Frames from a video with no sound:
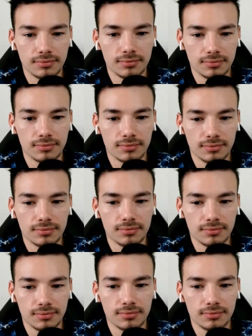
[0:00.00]

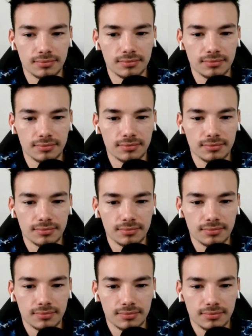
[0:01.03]

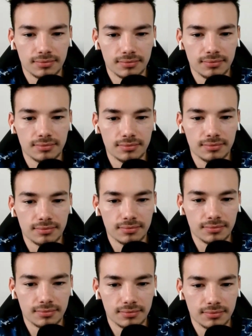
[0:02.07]

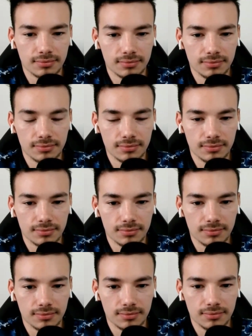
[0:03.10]
[no speech]